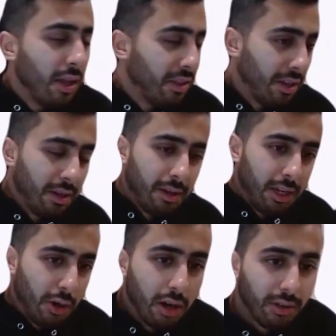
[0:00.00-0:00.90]
the
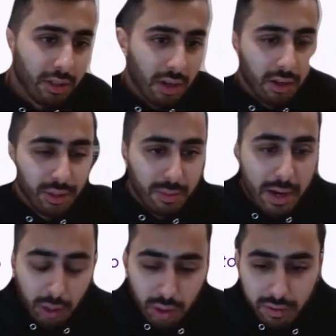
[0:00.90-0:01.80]
hundreds and hundreds of
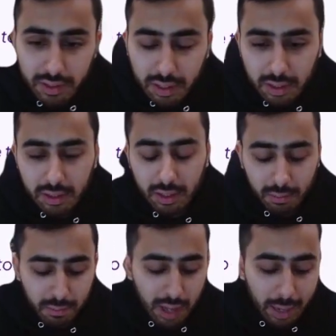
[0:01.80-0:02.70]
microservices and
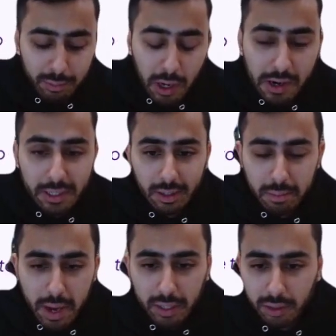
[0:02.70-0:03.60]
libraries and
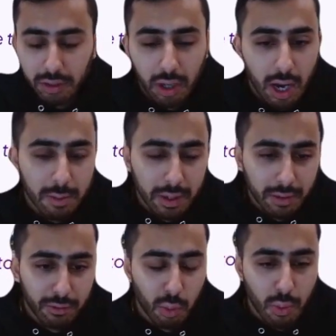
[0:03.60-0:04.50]
batch job and
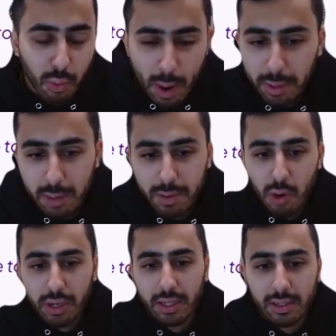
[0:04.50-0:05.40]
web
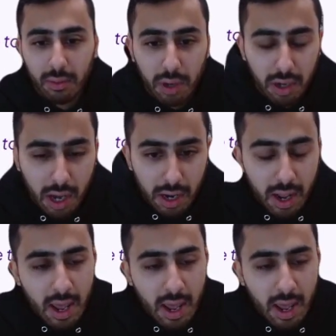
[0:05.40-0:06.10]
components and whatnot,